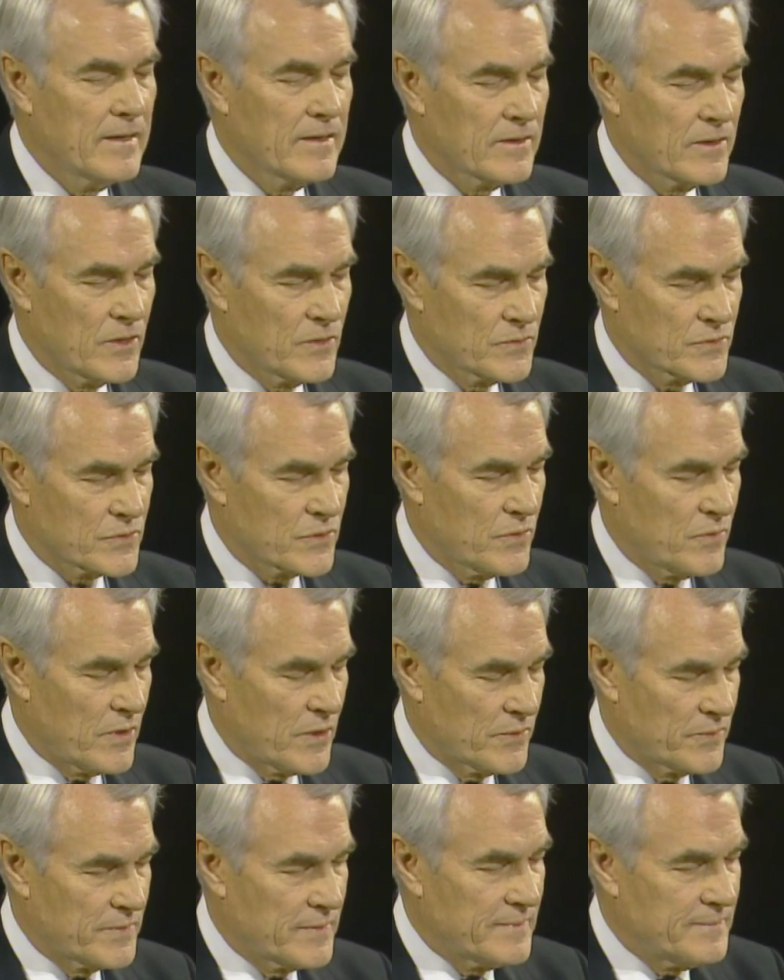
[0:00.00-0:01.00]
Close
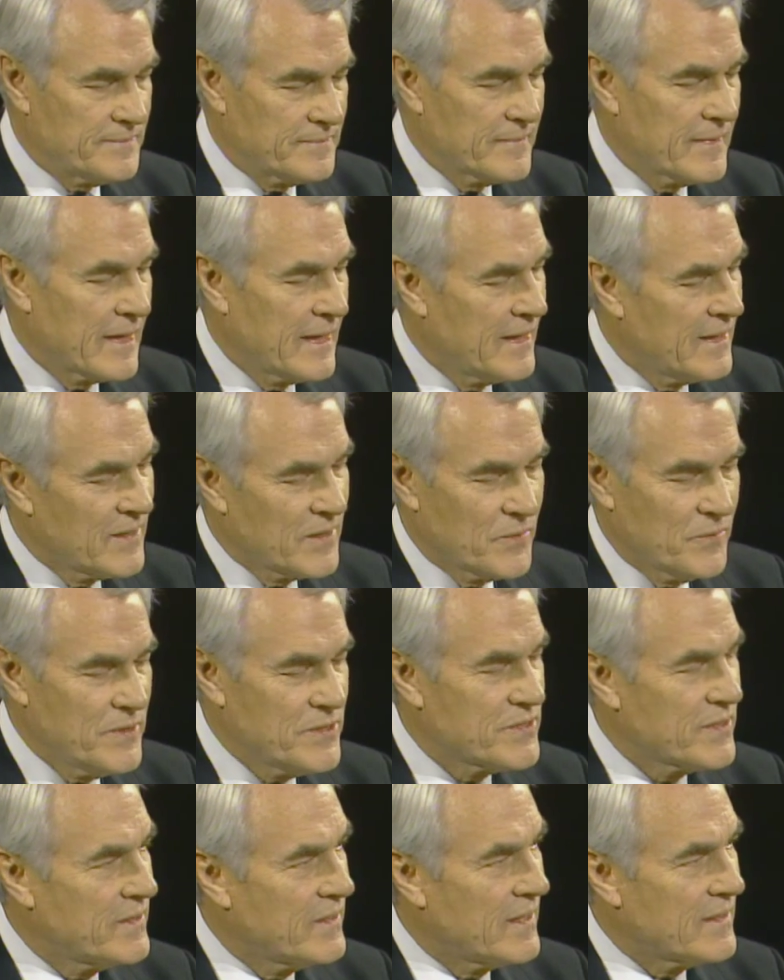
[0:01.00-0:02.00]
quote. We
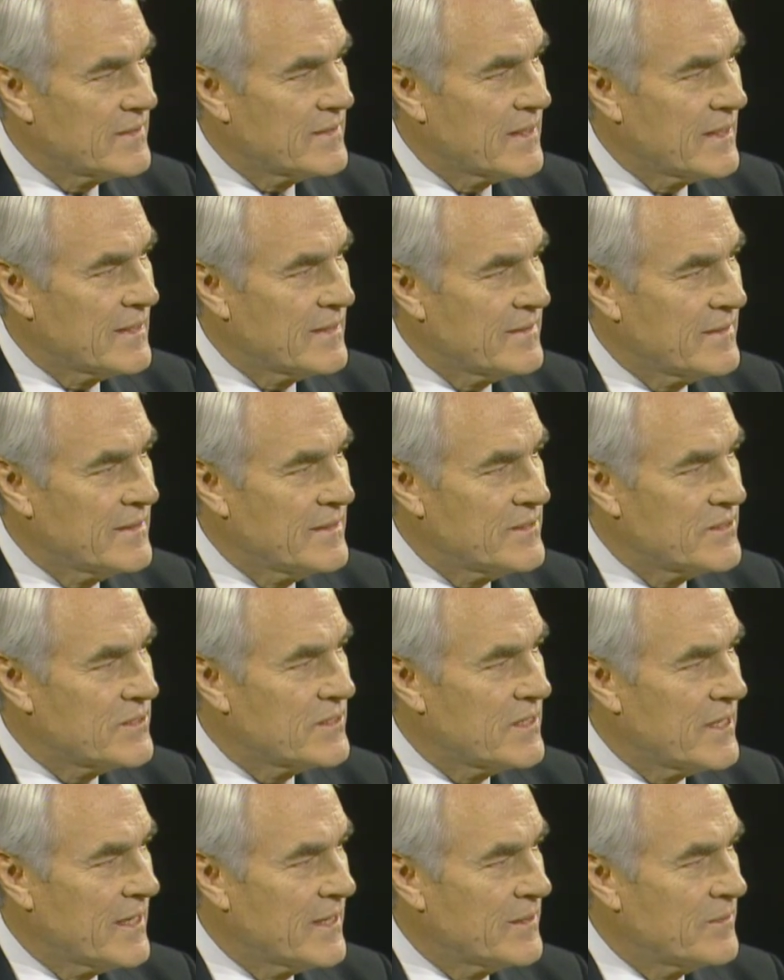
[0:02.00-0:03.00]
should not take these
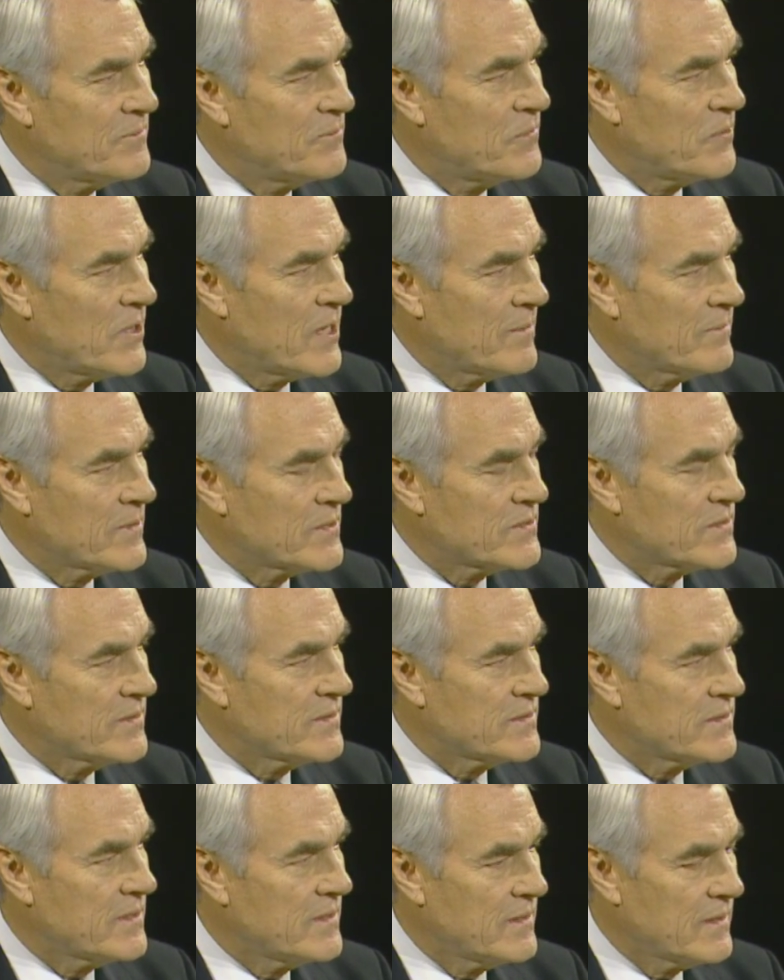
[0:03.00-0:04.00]
10
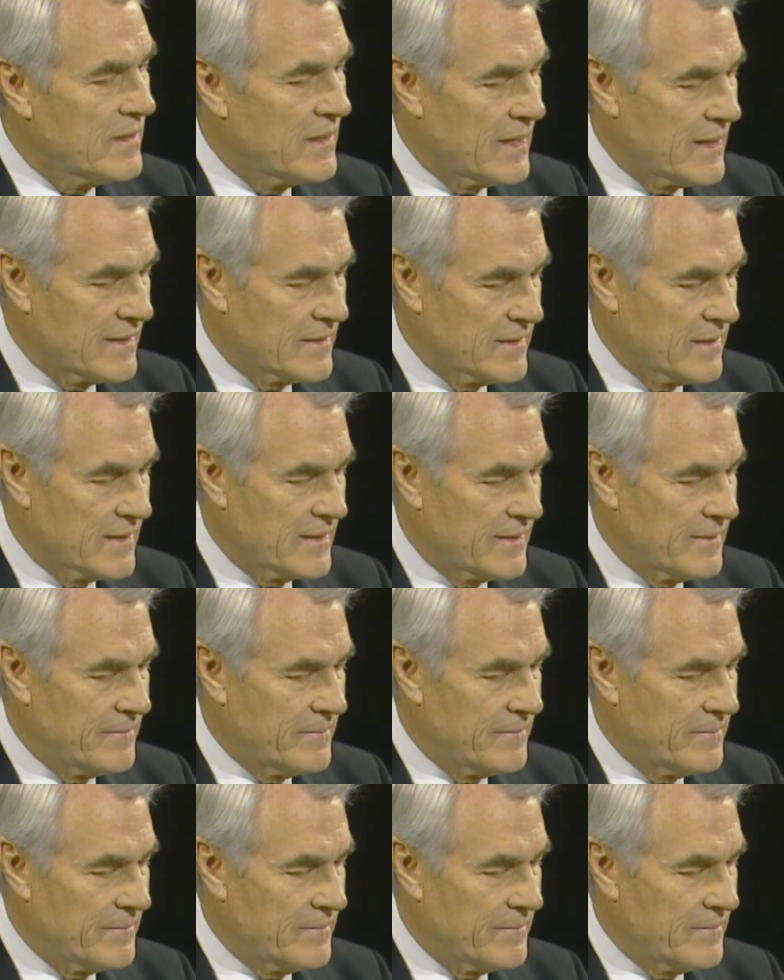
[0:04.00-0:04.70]
promises lightly.